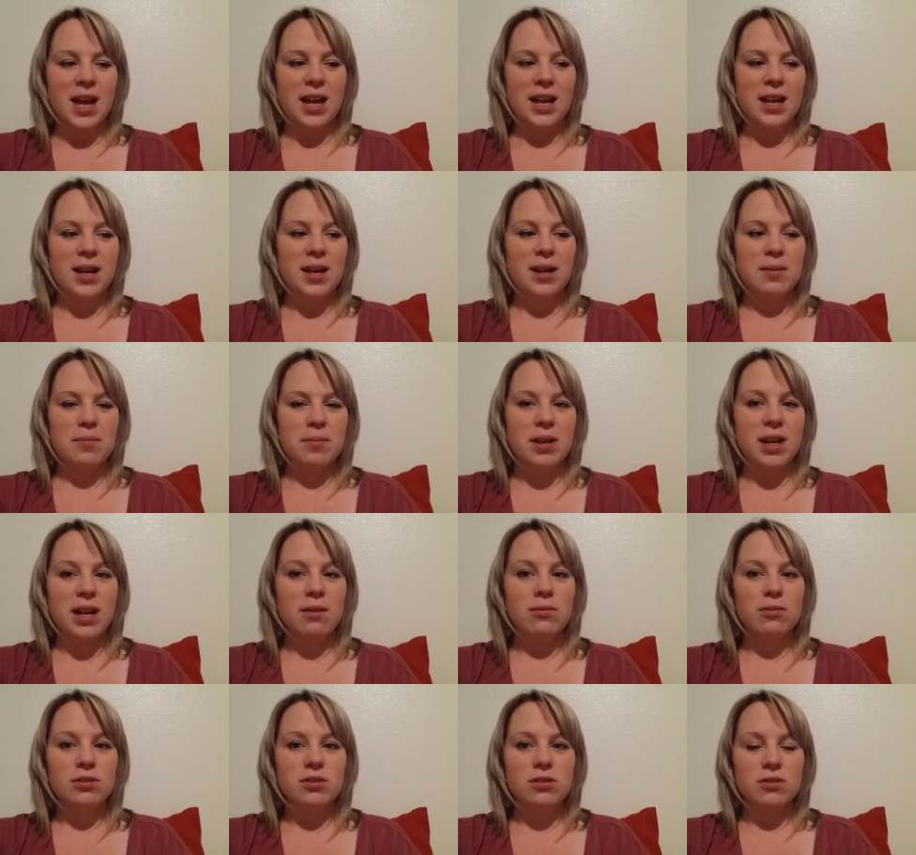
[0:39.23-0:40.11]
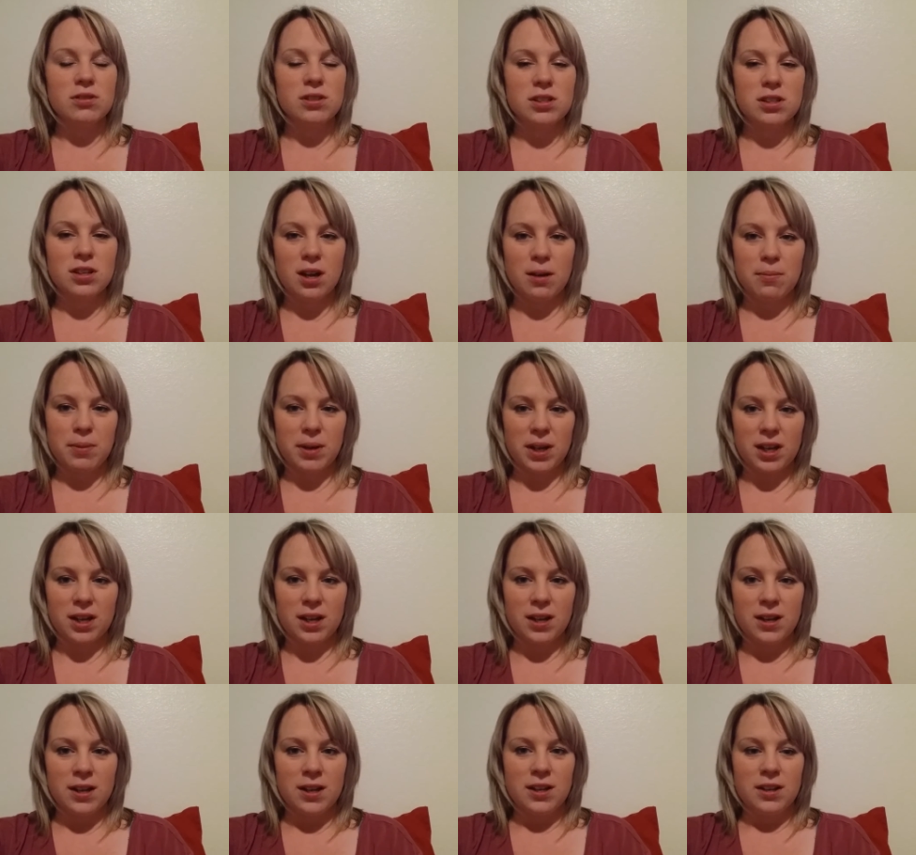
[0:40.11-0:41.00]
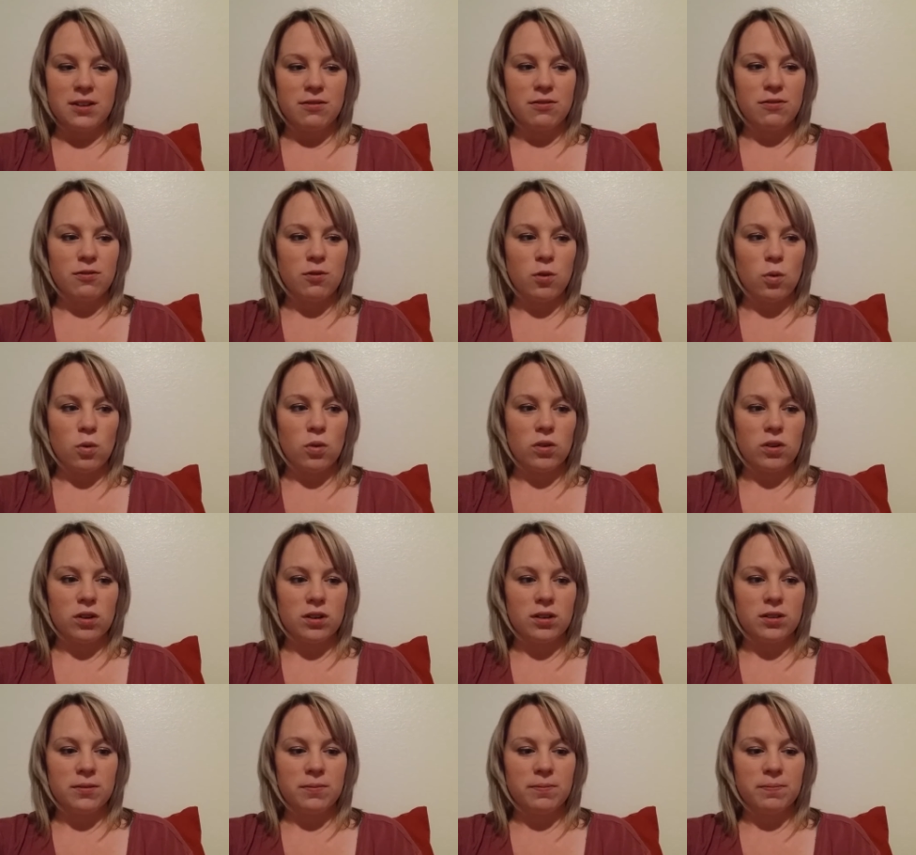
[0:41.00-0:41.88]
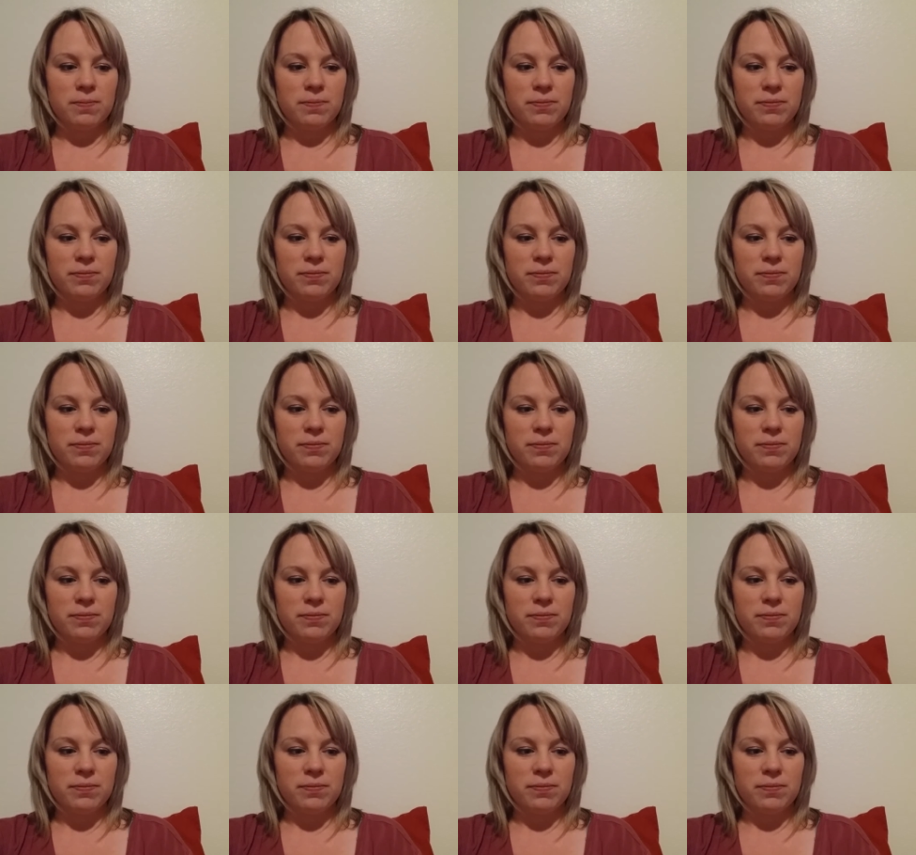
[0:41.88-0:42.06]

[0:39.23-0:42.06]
Um, but I will do the topic for